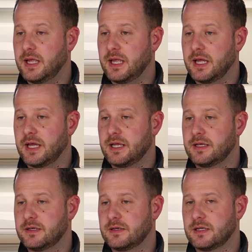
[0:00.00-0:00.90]

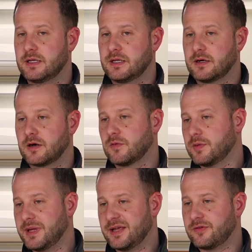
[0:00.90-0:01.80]
and
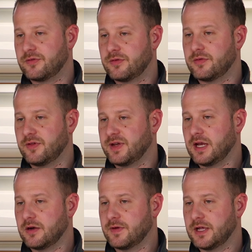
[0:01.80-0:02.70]
Irwin makes the
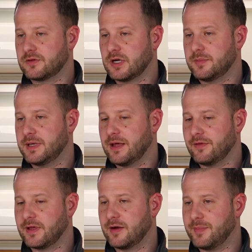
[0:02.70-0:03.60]
standard vice grip. Now
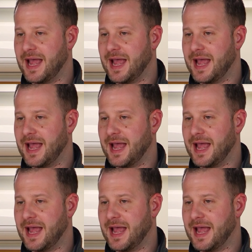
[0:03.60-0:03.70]
it's out of